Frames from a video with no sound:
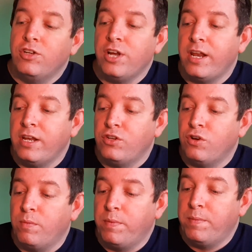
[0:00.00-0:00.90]
charity
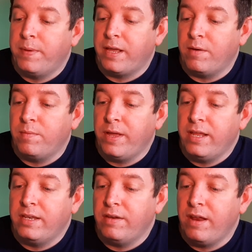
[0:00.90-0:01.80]
shop pickup with
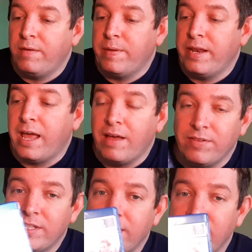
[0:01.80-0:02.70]
Eddie Redmayne. I
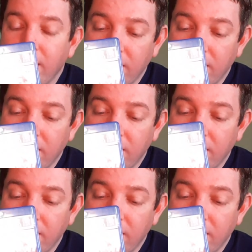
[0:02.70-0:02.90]
haven't seen it